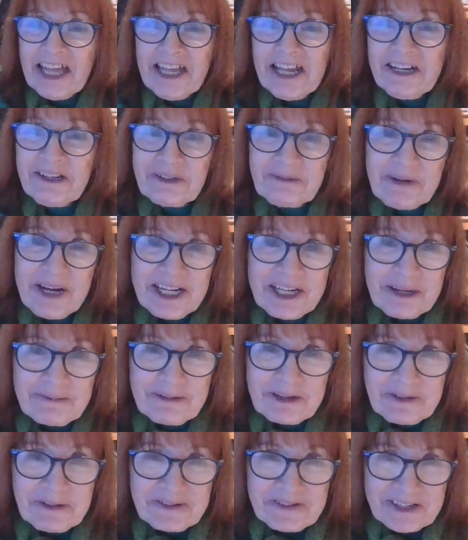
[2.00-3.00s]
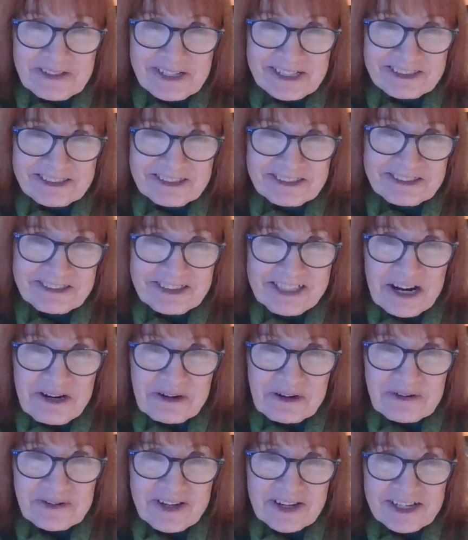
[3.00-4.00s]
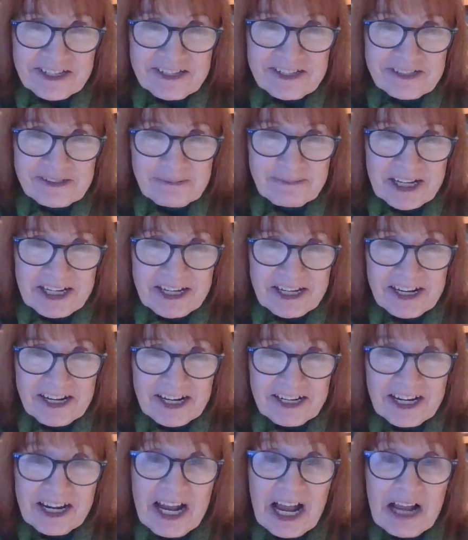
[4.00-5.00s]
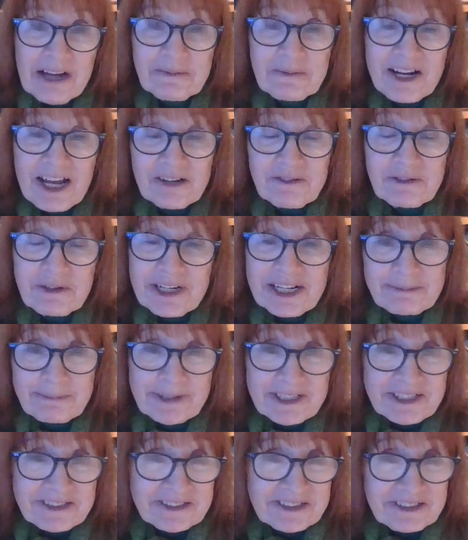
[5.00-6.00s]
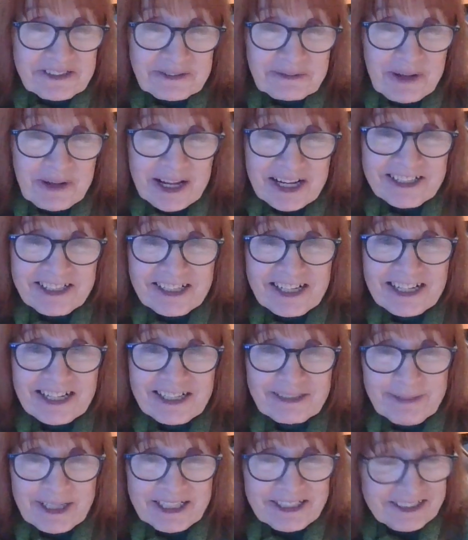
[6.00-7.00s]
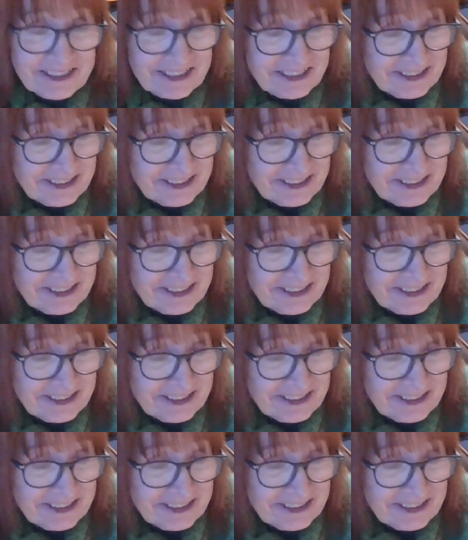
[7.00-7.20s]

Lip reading: Hello, Wake Up New Zealand. Carol Saker speaking. Well, I really missed this one. I mean,